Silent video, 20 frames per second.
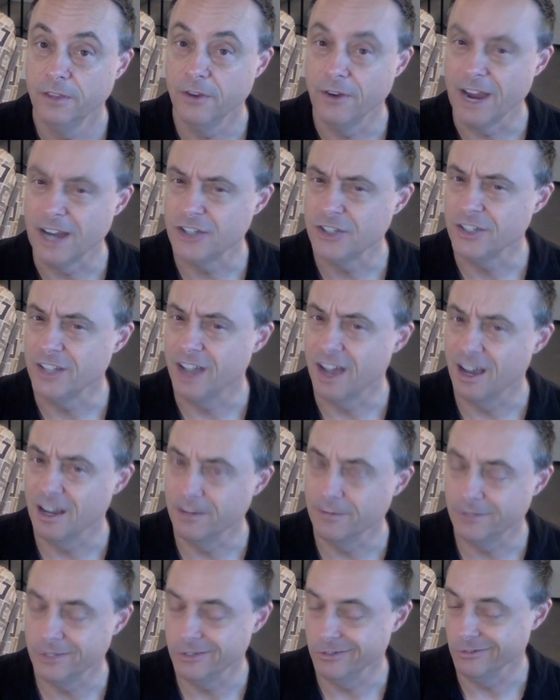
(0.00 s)
they're actually
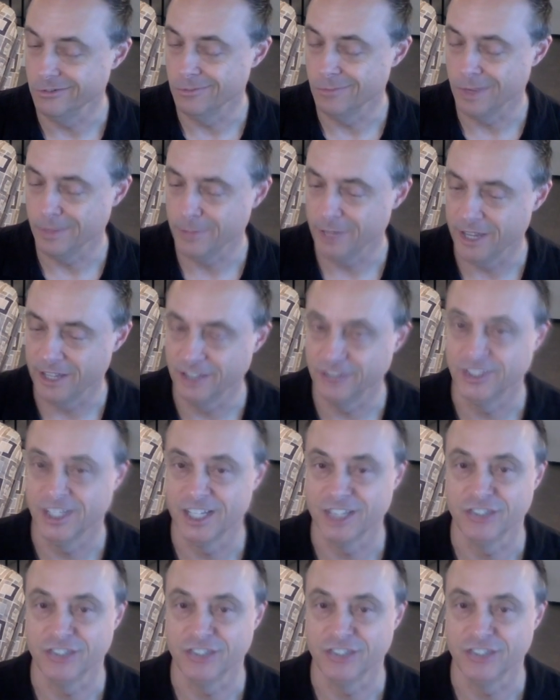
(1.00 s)
out of tune. My piano's